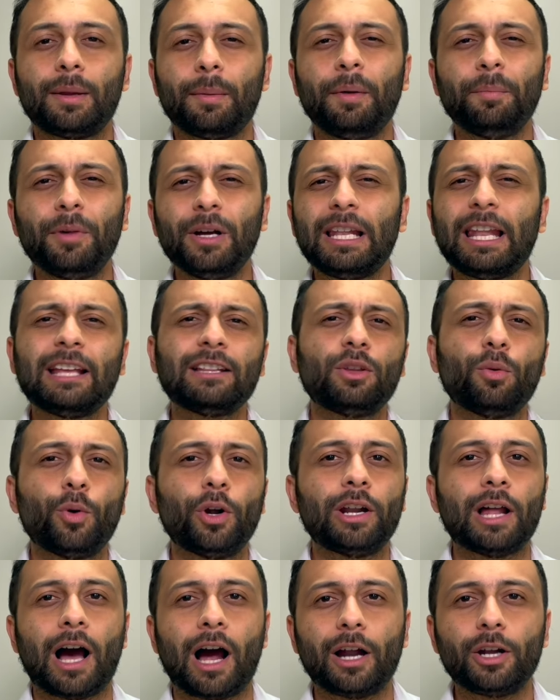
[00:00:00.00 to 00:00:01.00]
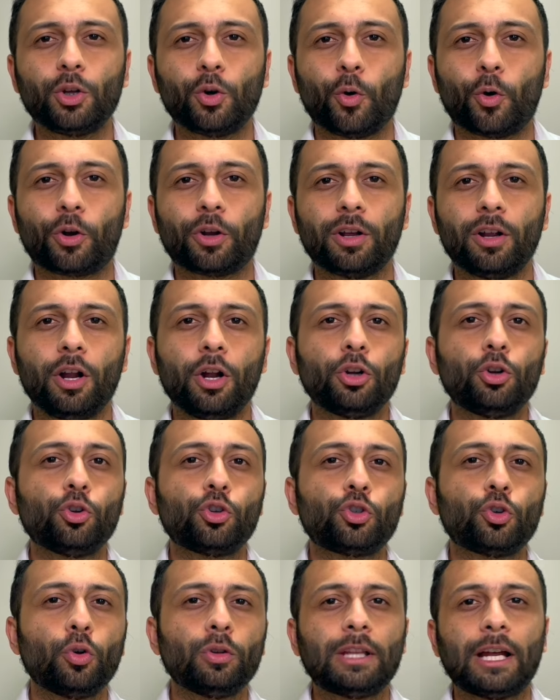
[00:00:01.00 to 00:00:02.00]
Remember, like the word hardcore, to
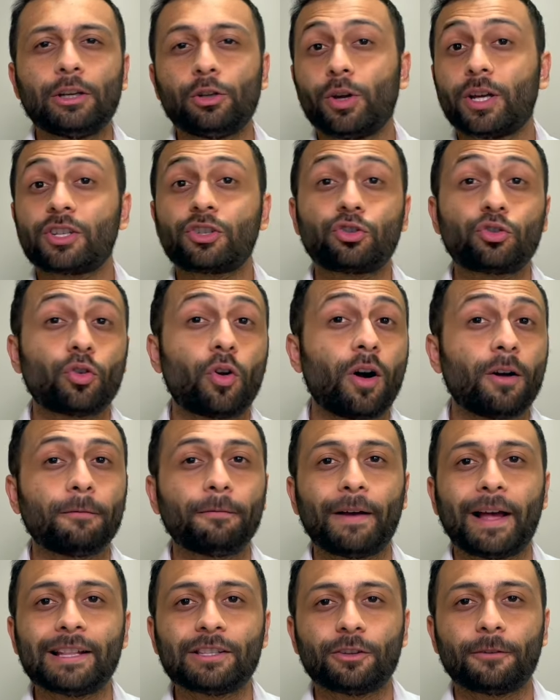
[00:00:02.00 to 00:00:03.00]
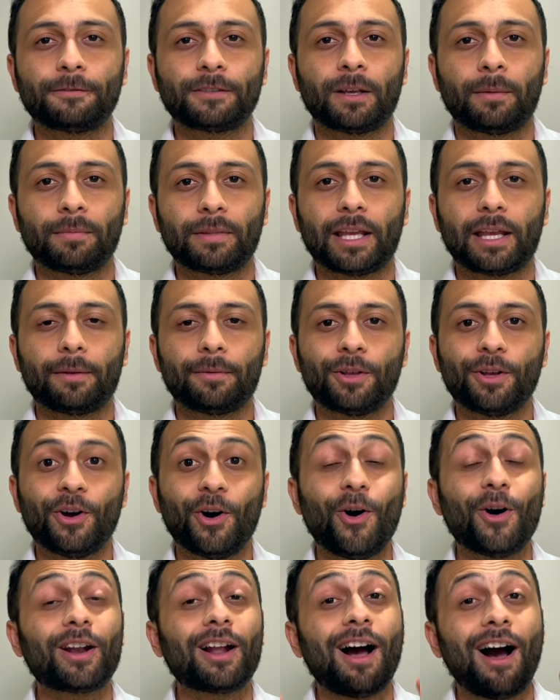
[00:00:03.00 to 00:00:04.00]
show that you are strong fans of something
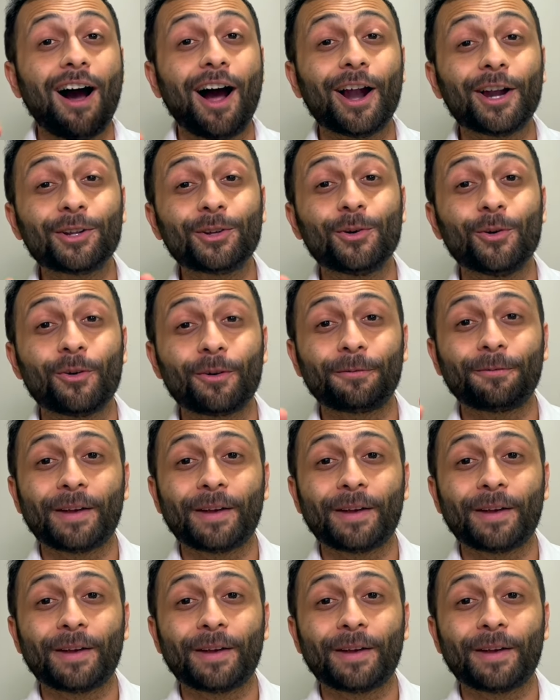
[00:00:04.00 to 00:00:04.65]
or hardcore